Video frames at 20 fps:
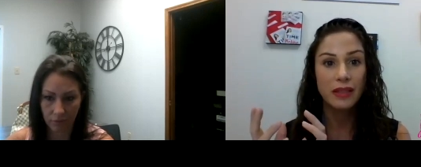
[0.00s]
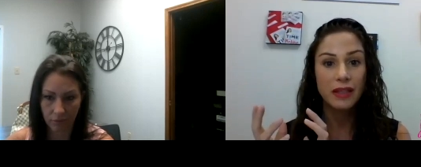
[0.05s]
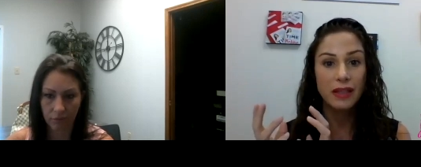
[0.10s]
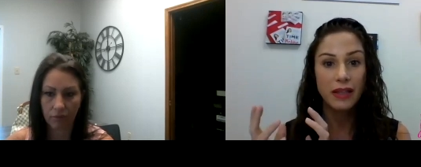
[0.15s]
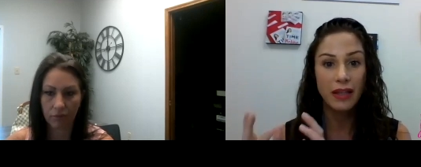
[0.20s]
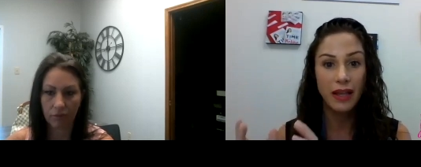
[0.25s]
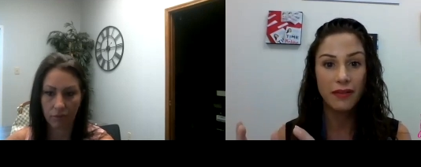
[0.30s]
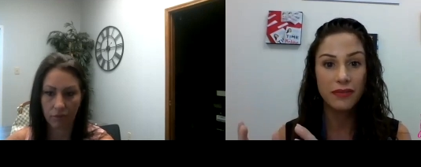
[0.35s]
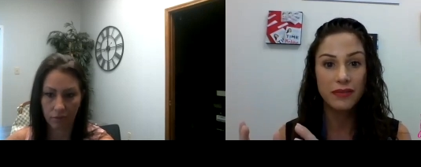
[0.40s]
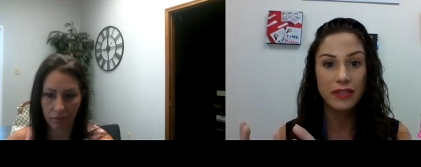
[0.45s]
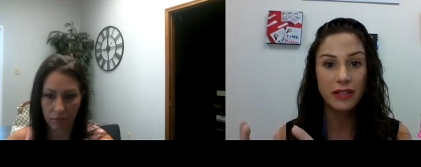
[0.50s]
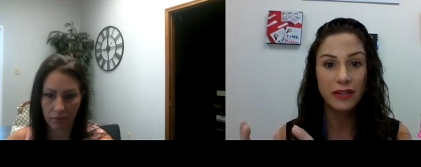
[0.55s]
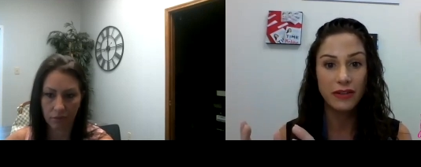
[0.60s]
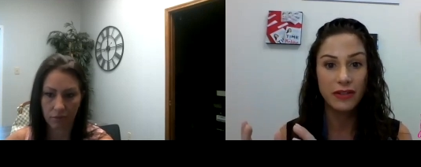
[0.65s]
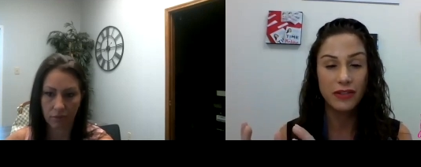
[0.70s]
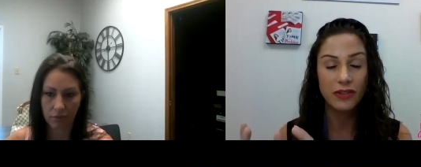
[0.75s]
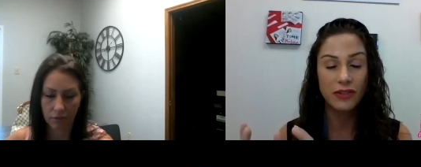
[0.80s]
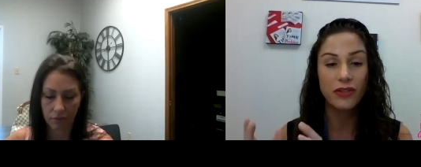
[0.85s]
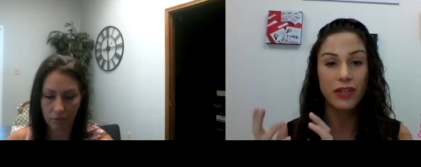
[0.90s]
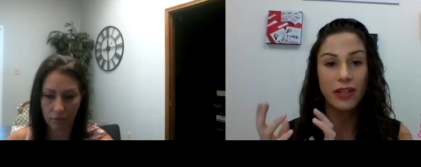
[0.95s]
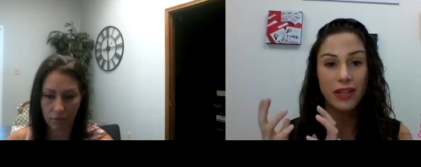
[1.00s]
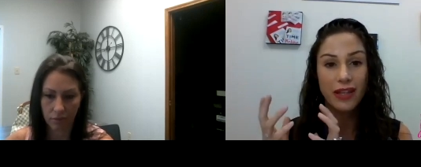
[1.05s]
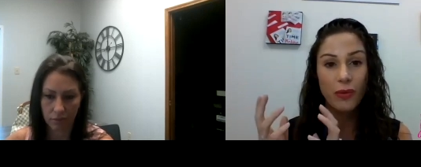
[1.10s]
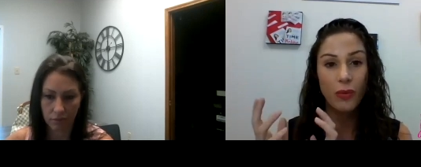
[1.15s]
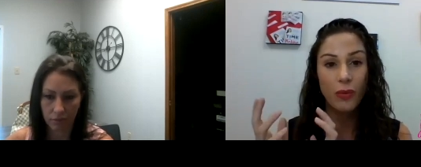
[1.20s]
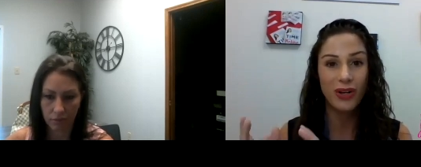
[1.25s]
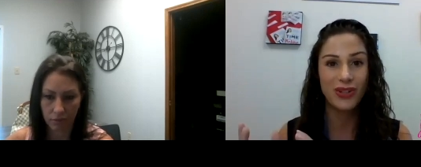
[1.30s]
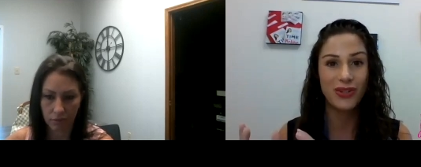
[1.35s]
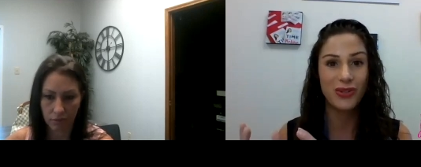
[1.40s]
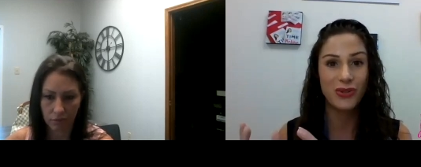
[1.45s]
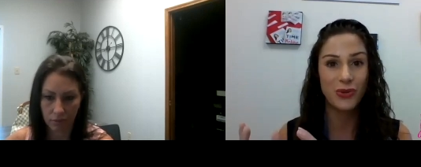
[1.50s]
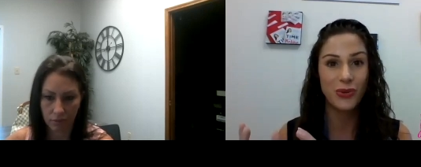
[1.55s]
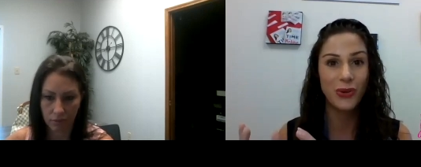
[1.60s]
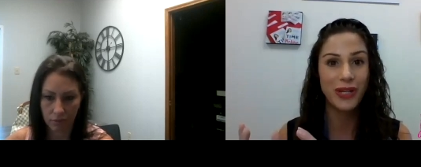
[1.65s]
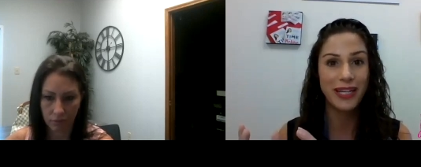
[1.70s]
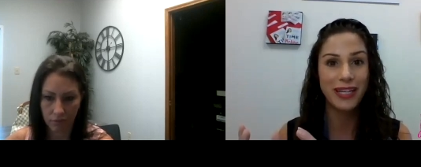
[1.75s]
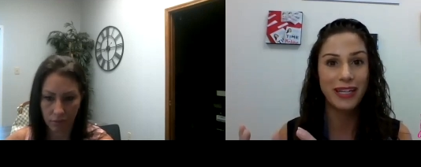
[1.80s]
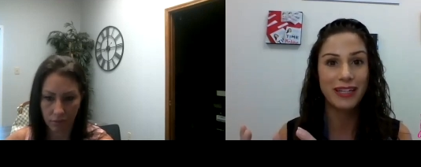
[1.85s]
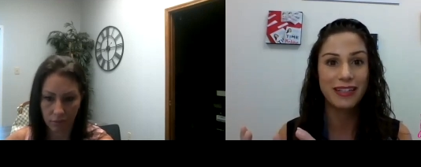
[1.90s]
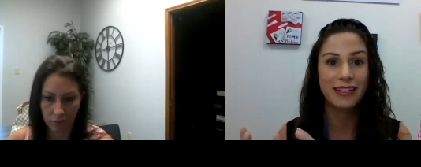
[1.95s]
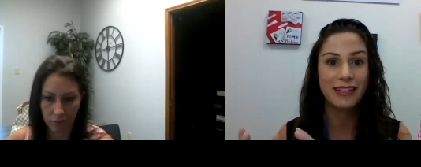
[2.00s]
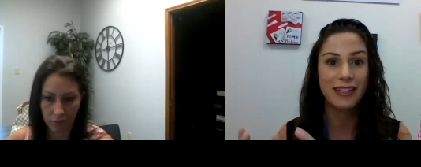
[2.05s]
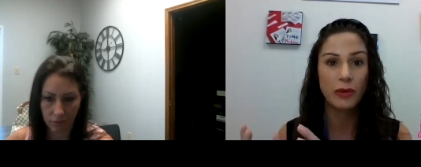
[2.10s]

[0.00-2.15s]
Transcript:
Speaker 1: left here on this earth and they want to enjoy it.